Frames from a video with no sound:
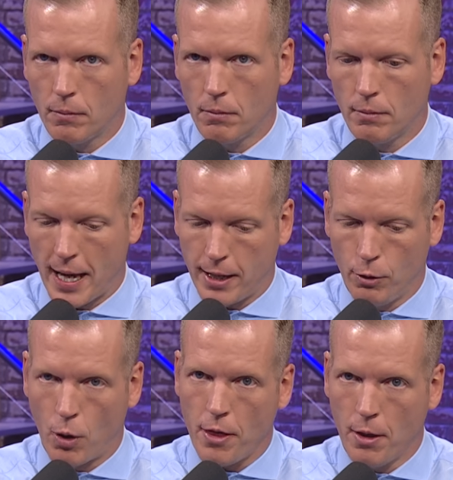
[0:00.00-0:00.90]
they
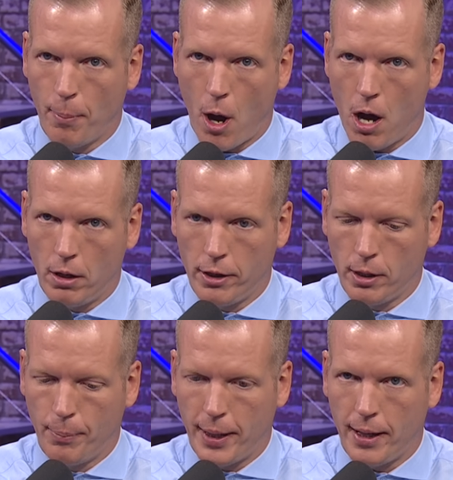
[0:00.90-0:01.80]
can run the ball a
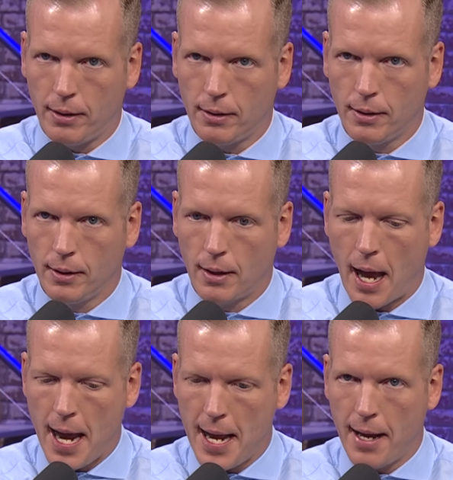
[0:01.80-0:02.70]
little bit
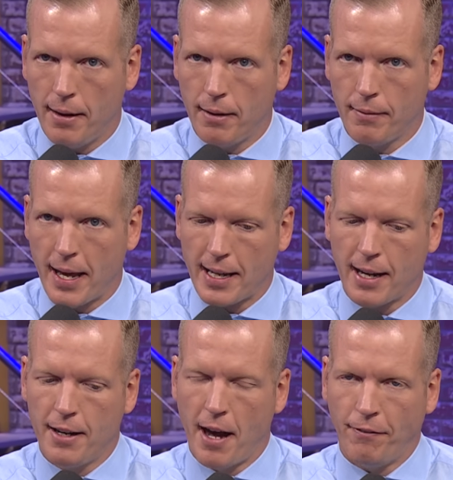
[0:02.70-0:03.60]
and they got
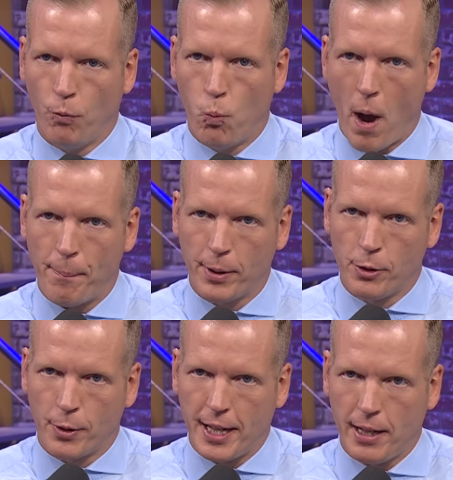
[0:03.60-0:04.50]
enough
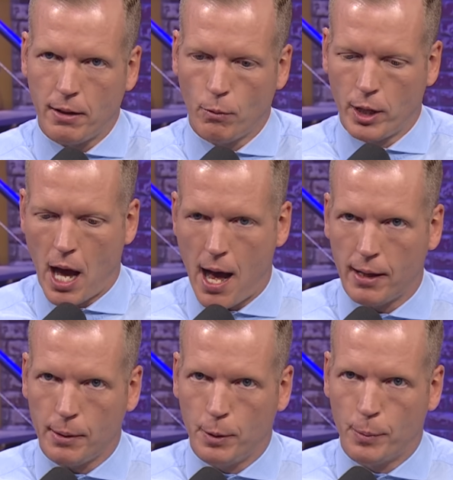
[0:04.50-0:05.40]
weaponry with
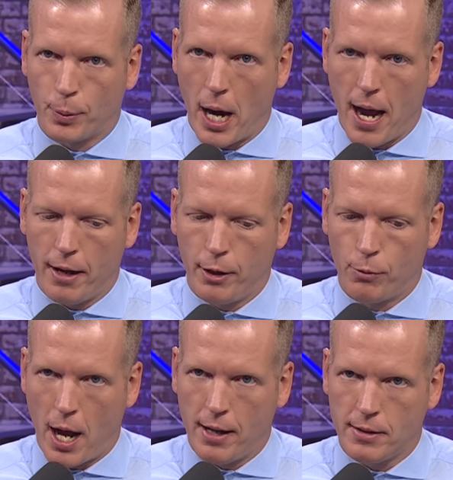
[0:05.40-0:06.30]
Hollywood Brown and
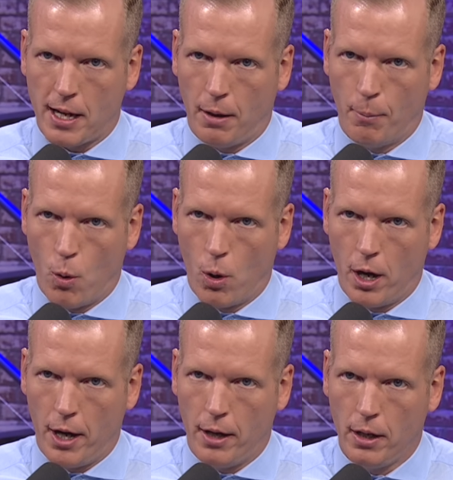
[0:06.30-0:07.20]
Rondale
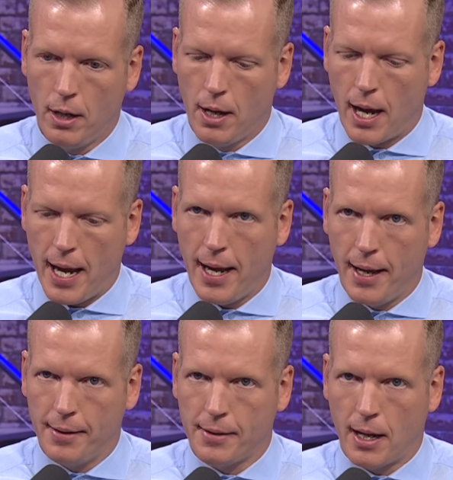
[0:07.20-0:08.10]
Moore
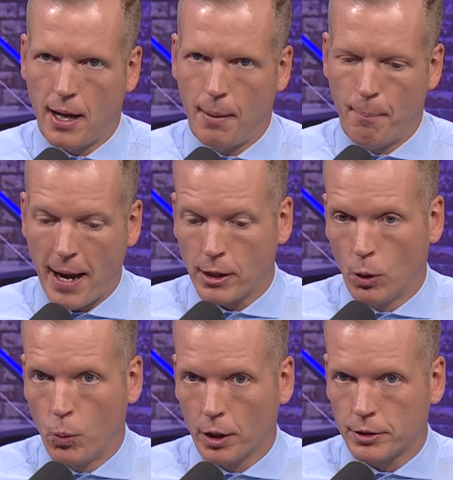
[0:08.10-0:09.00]
and uh,
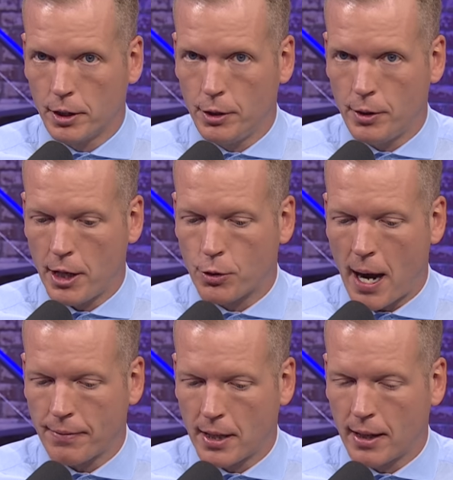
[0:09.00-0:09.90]
Michael Wilson, who they
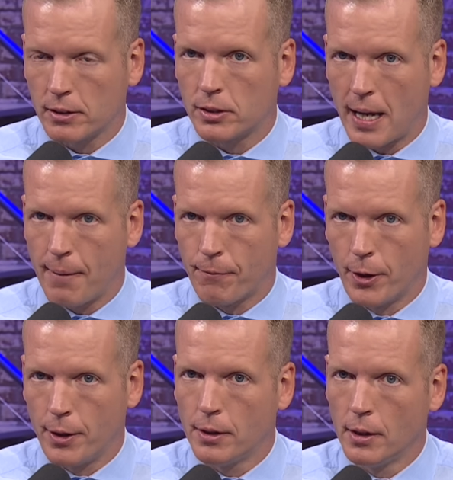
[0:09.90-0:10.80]
drafted out of
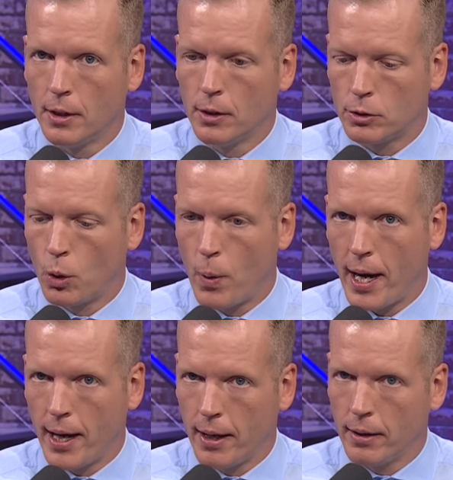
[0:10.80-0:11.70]
Stanford, to
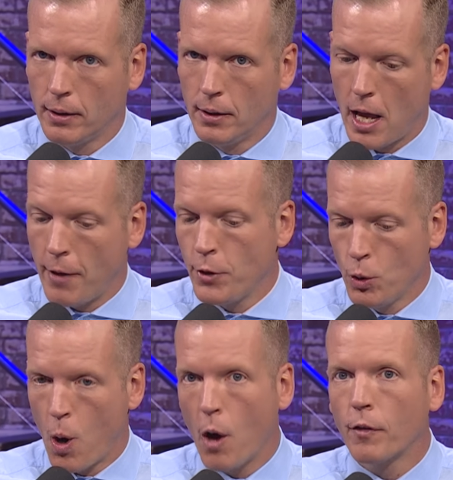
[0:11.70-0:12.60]
where if
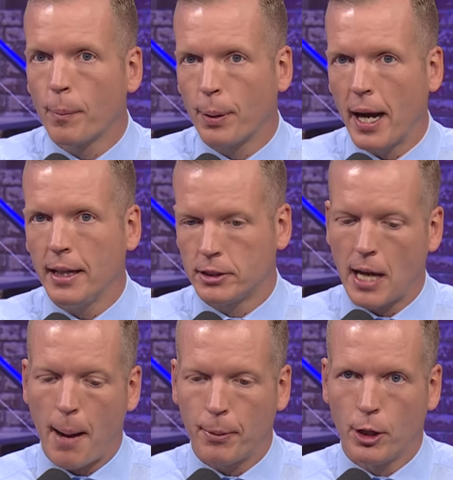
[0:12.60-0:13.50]
you overplay
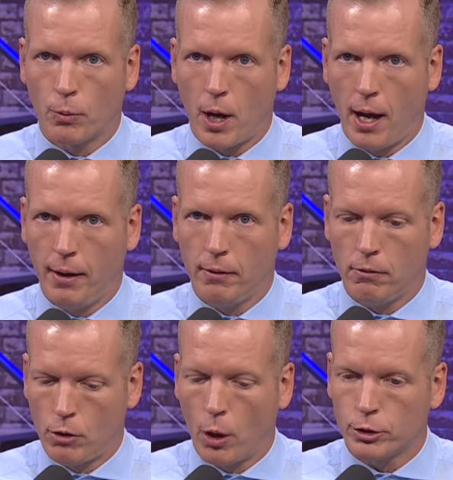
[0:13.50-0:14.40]
stopping the run,
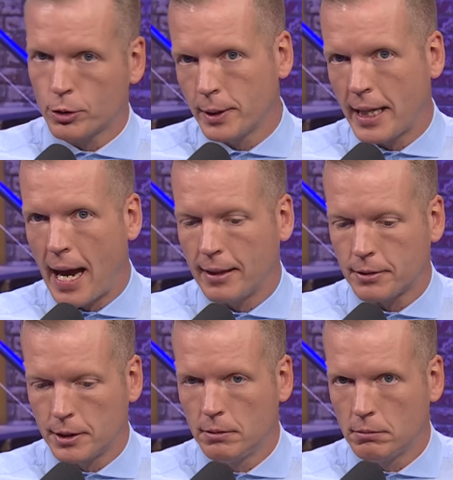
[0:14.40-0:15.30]
those three guys
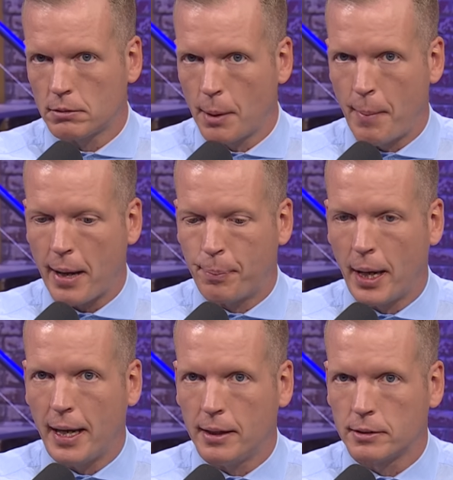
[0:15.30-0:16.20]
can can make
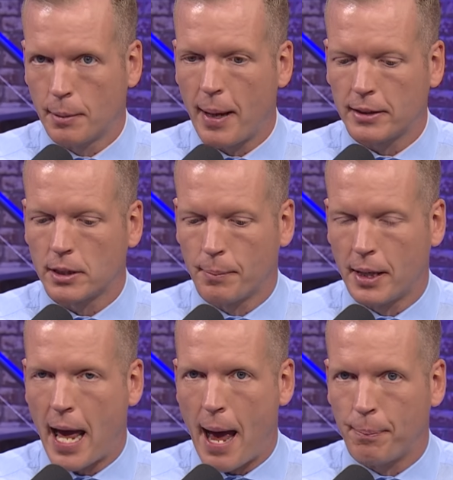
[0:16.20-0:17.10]
plays and make
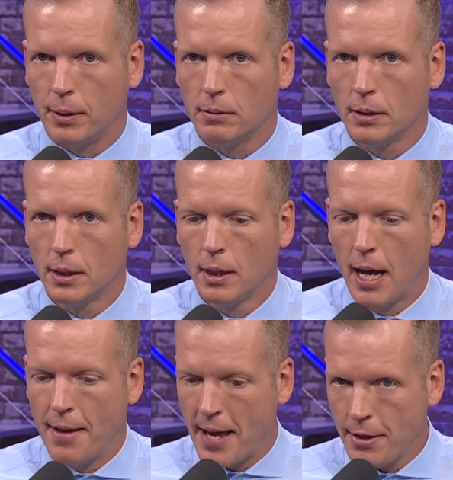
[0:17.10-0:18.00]
something happen.
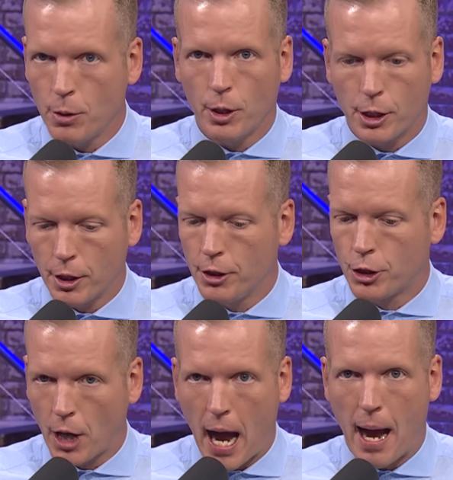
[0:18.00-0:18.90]
And they do a good
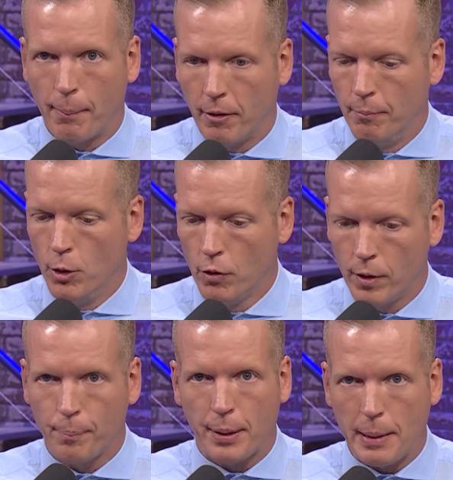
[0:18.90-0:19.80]
job of
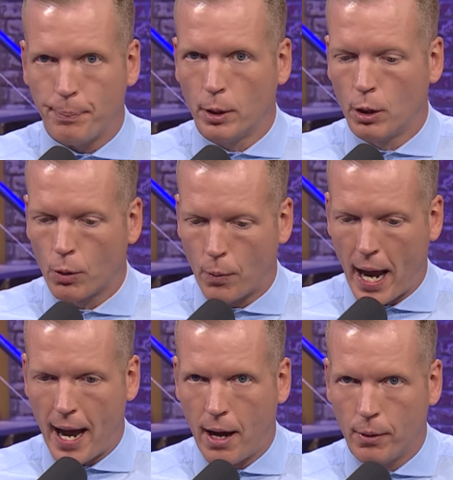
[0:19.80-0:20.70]
moving people
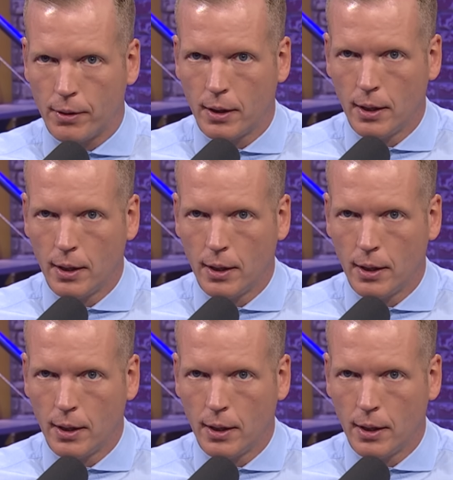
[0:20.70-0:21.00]
around